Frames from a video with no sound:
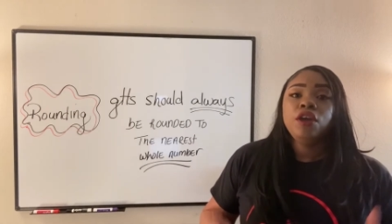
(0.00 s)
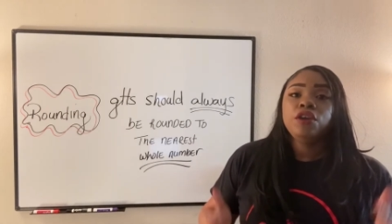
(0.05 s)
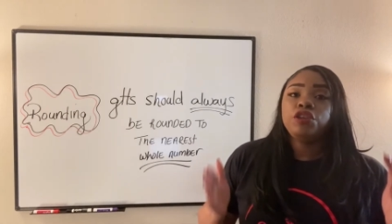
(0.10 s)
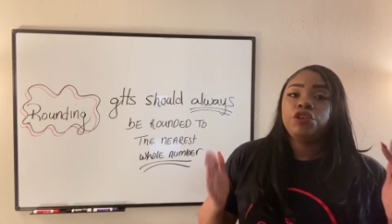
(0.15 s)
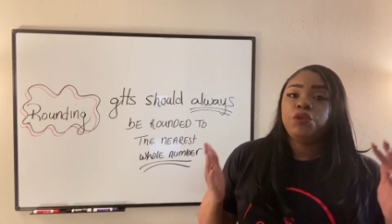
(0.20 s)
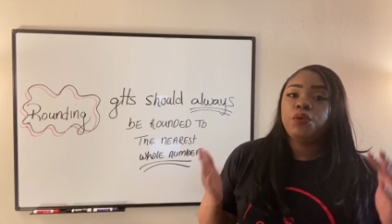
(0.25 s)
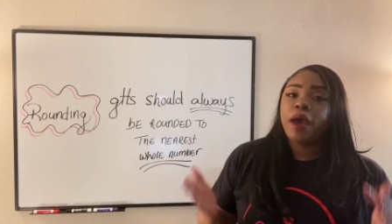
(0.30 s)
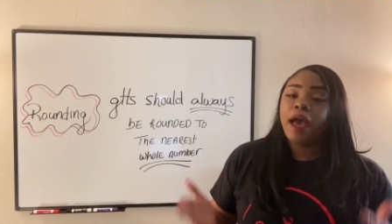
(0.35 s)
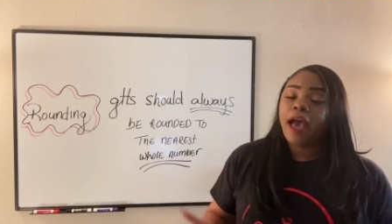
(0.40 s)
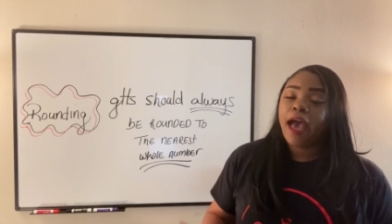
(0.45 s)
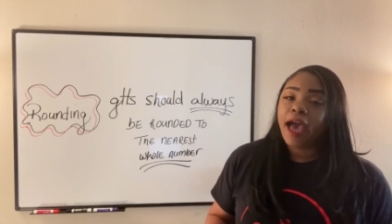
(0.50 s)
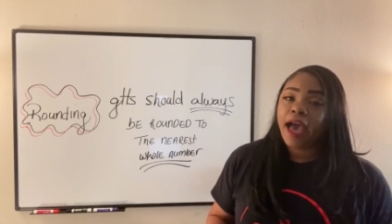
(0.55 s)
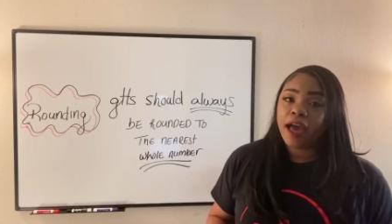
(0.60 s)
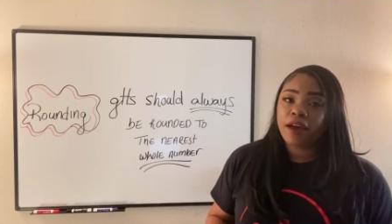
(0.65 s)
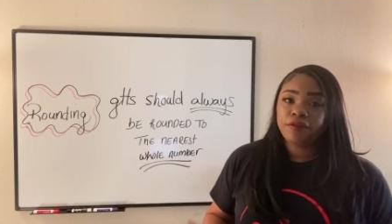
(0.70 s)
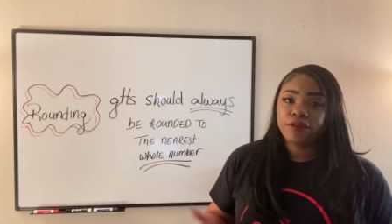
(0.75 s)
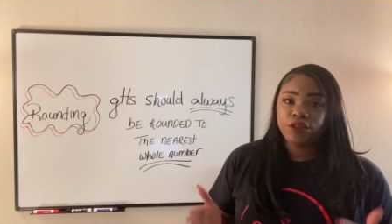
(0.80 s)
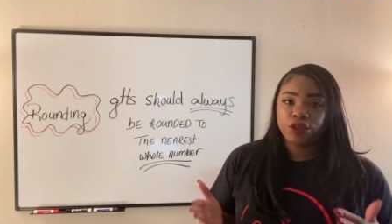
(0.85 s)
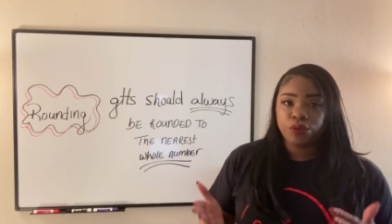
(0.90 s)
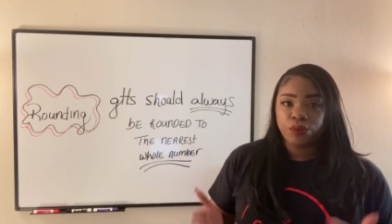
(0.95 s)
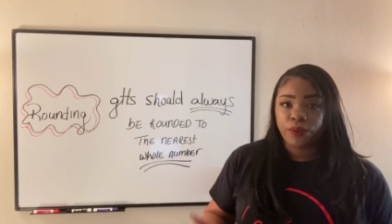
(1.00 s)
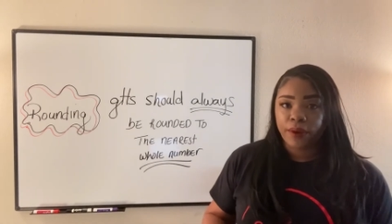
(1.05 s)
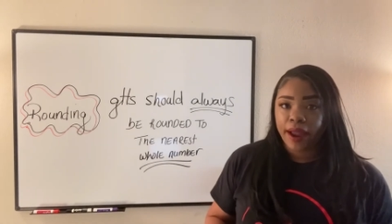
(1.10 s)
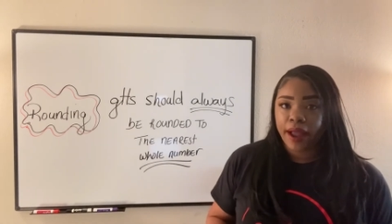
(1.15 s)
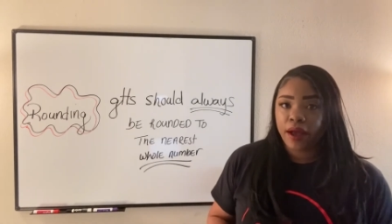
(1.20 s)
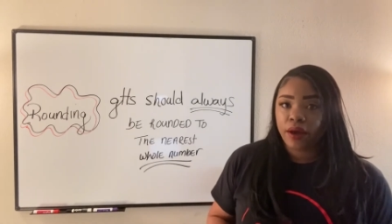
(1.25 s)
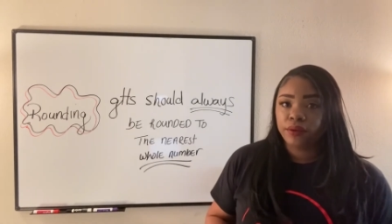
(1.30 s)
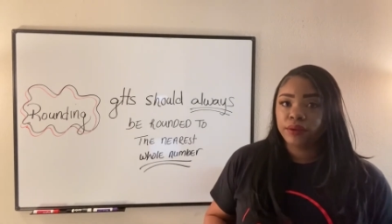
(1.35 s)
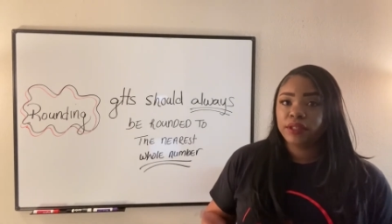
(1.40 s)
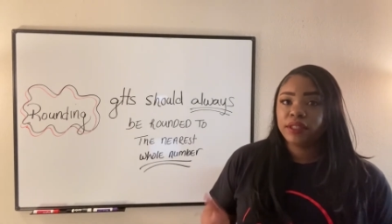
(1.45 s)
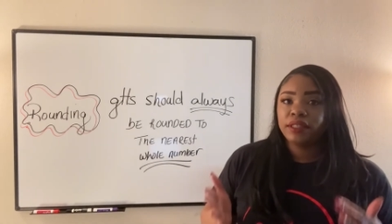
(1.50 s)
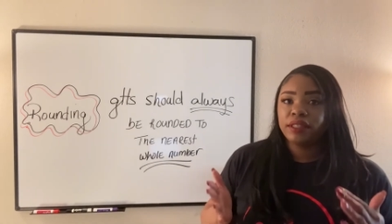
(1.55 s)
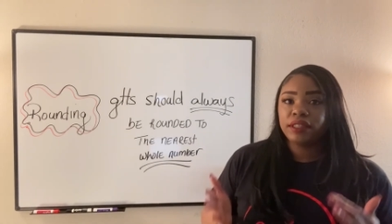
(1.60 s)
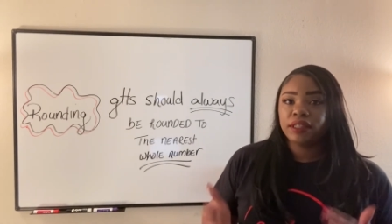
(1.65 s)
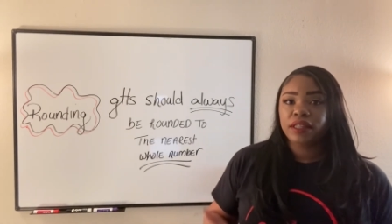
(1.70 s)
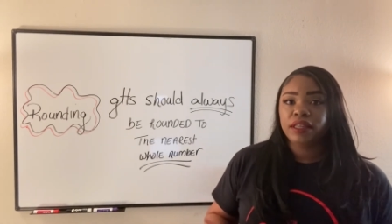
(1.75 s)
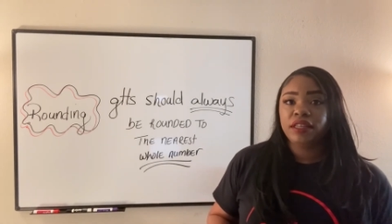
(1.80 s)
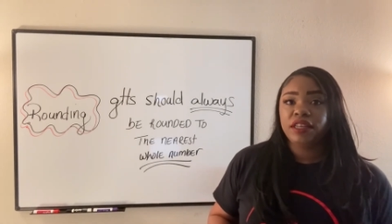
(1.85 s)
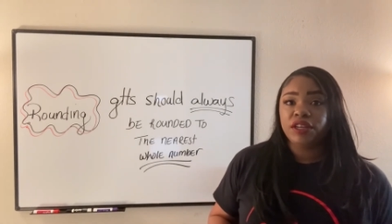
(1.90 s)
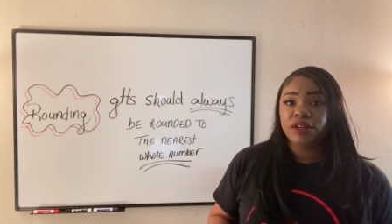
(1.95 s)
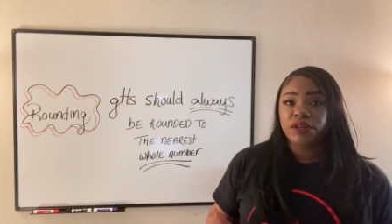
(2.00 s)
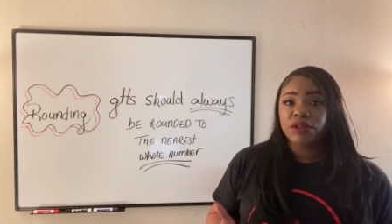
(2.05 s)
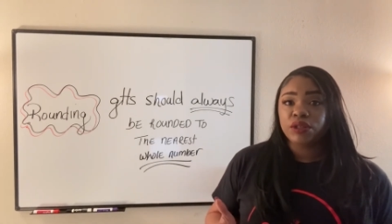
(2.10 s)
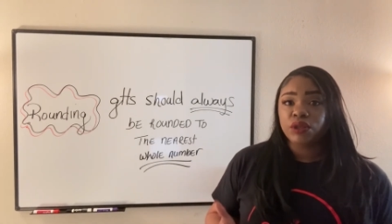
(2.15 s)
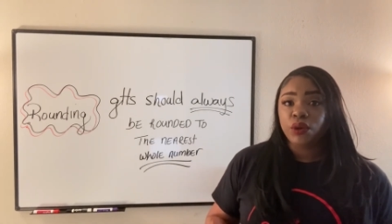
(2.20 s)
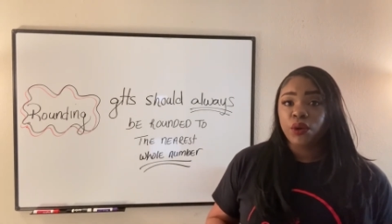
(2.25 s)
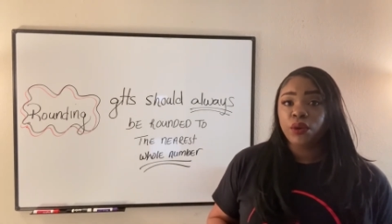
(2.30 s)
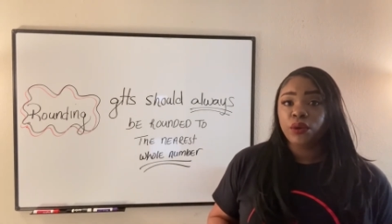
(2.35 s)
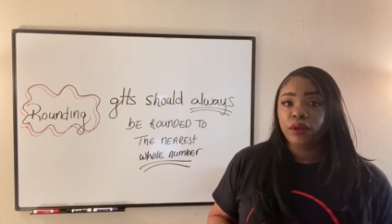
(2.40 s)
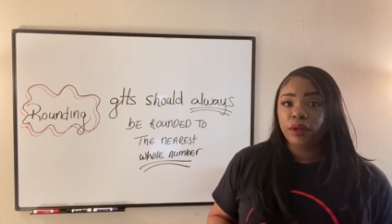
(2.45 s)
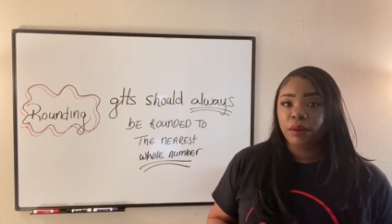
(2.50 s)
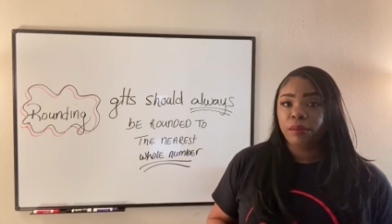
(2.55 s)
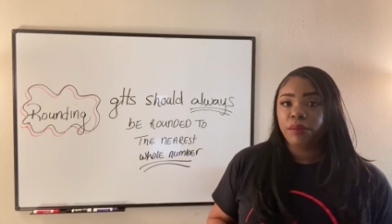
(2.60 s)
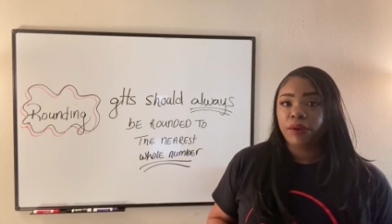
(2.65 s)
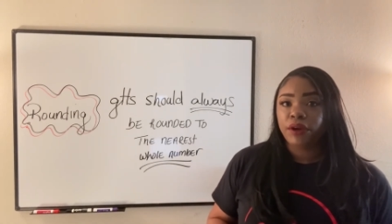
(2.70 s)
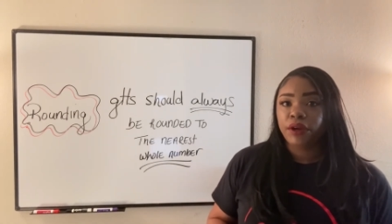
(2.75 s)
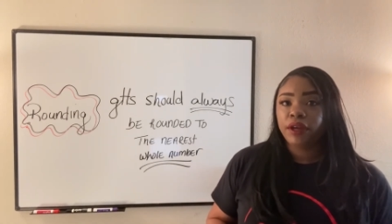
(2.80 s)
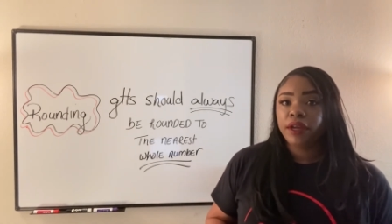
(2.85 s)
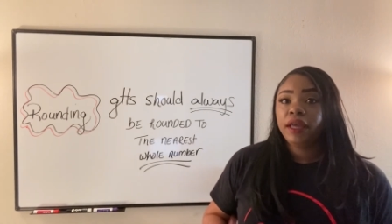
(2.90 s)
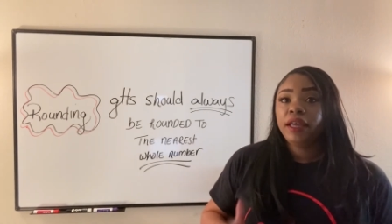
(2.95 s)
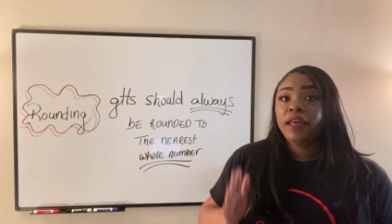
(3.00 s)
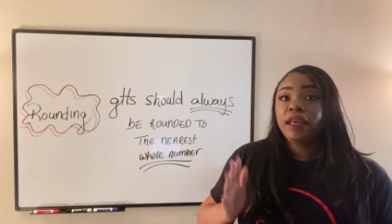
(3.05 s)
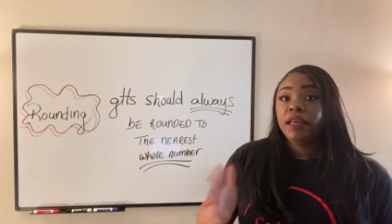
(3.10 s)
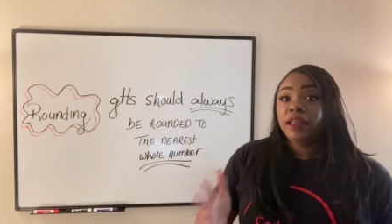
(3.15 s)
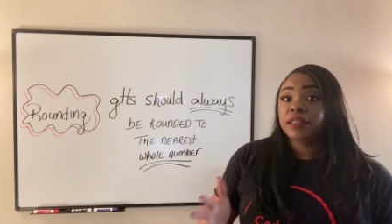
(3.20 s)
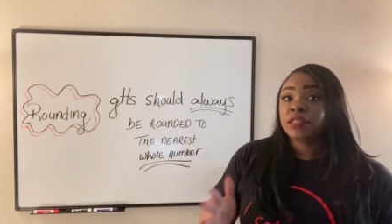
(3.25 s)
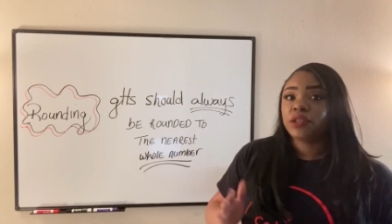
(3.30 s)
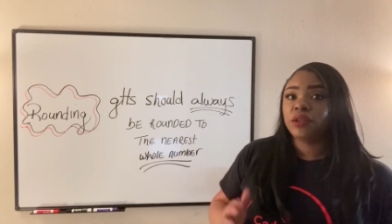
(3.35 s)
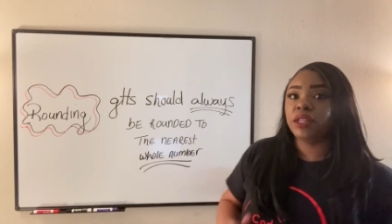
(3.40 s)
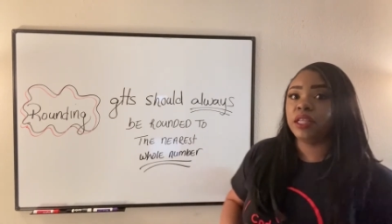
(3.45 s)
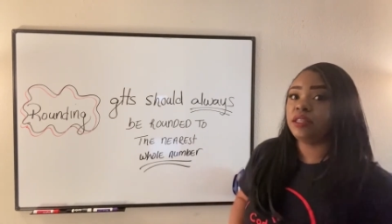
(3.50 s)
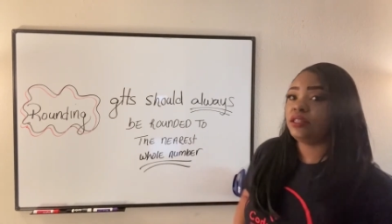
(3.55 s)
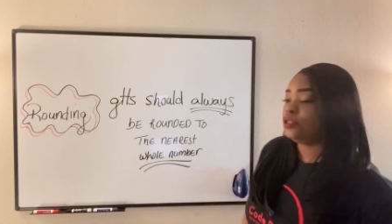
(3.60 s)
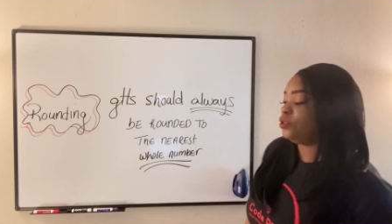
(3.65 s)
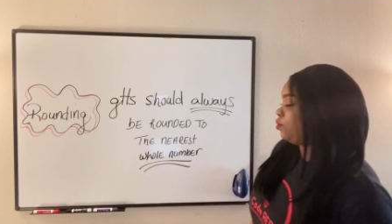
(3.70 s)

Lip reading: You have to round to the nearest whole number. So let's